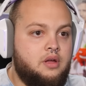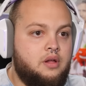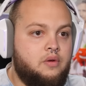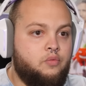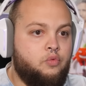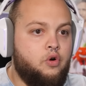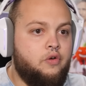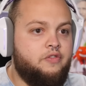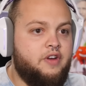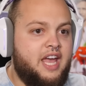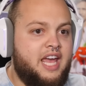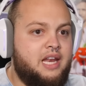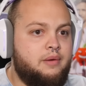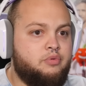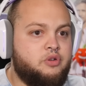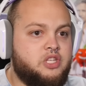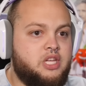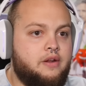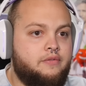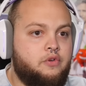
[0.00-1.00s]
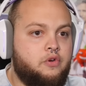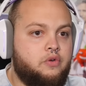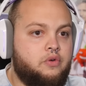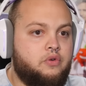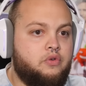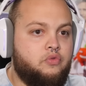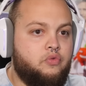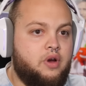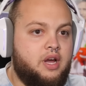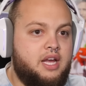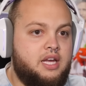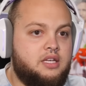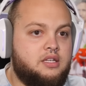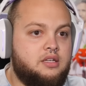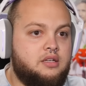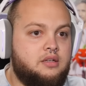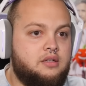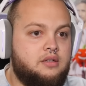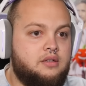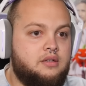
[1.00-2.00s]
Worth 80% of your
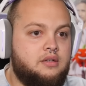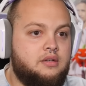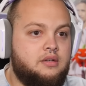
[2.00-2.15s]
great?